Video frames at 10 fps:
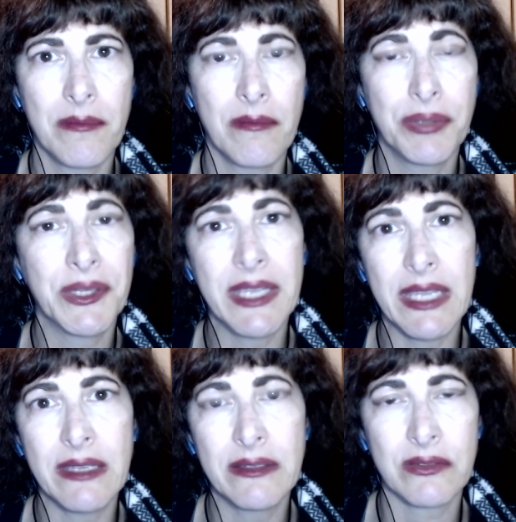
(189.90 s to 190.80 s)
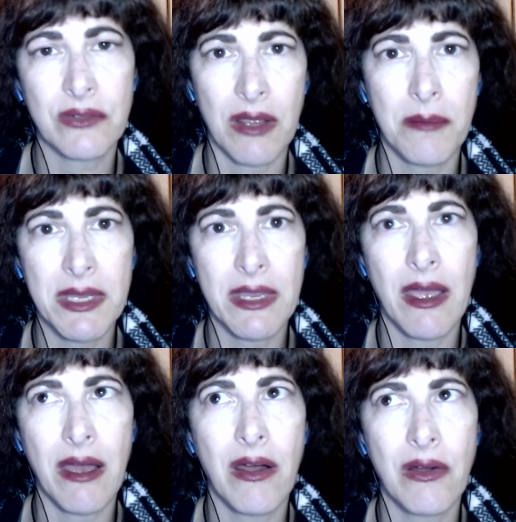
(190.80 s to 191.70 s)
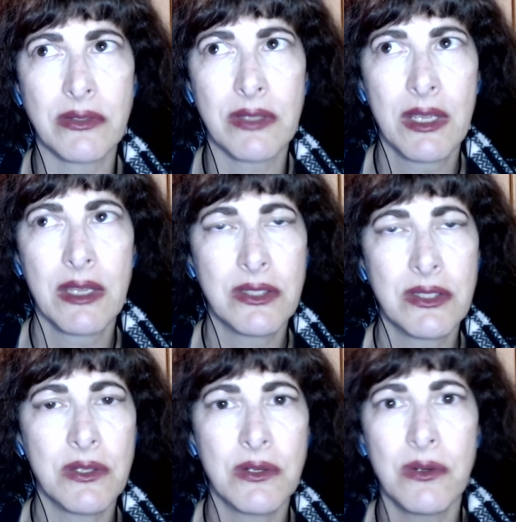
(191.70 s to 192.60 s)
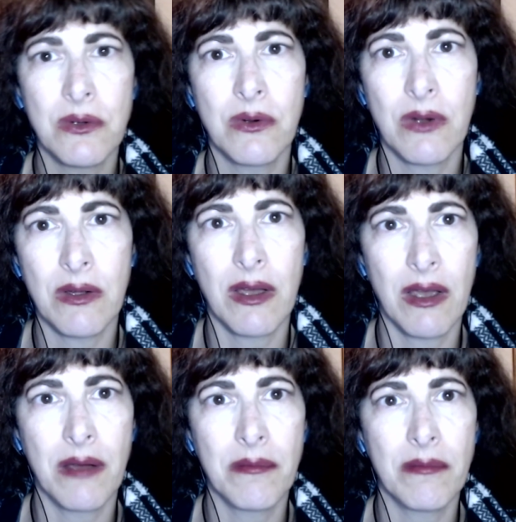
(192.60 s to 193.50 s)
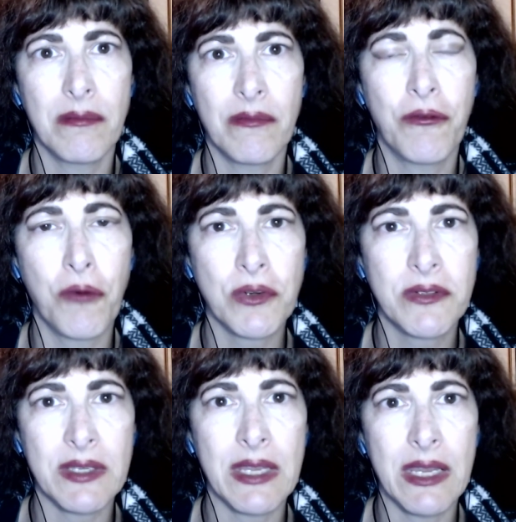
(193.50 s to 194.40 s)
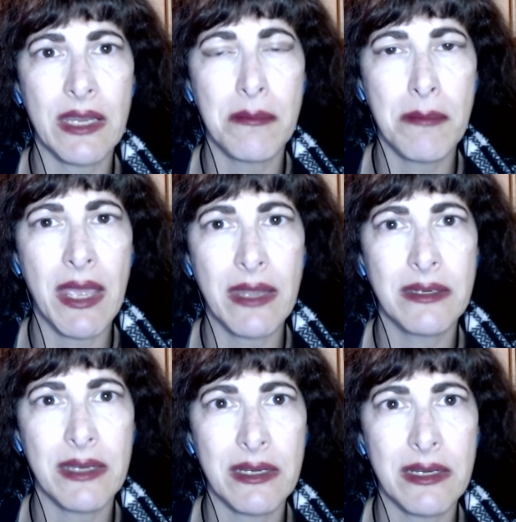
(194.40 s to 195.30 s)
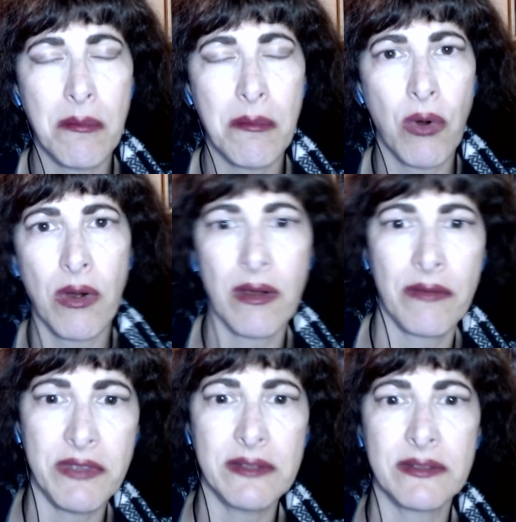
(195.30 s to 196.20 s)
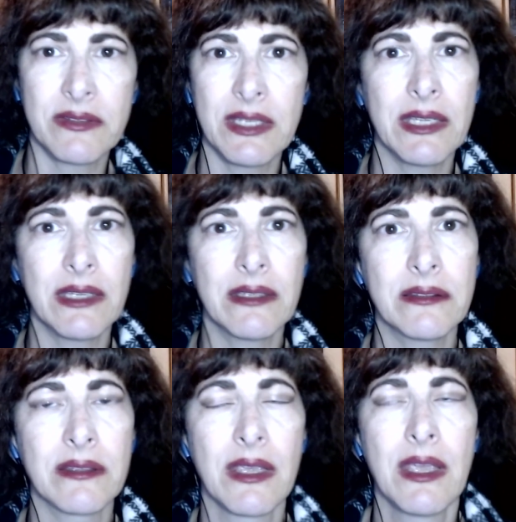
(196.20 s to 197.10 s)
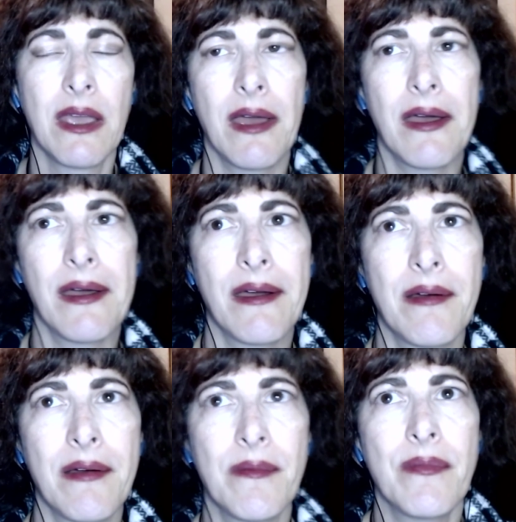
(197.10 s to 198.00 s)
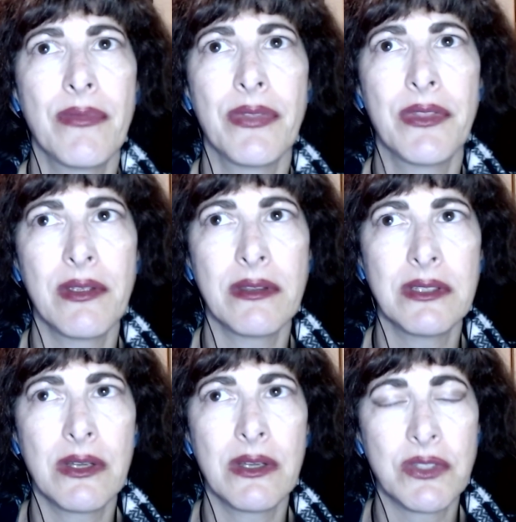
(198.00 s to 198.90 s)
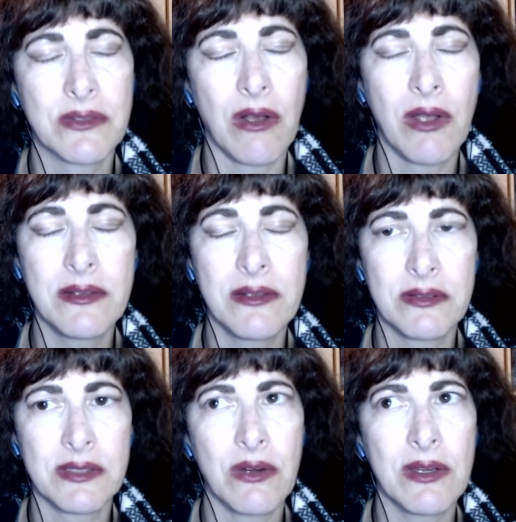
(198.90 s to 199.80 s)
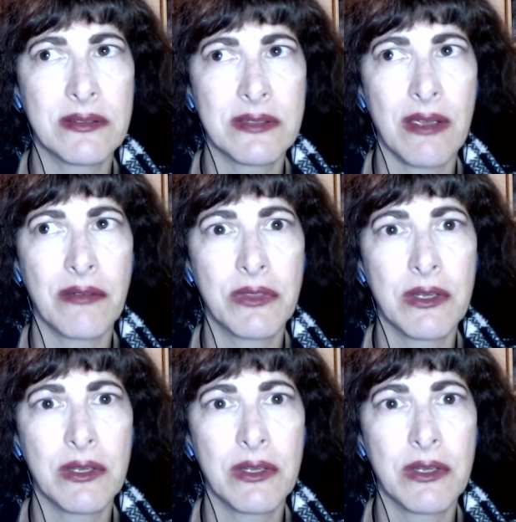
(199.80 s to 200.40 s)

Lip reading: plagues are coming out, to forcing and mandating more of these things, just all kinds of scary stuff.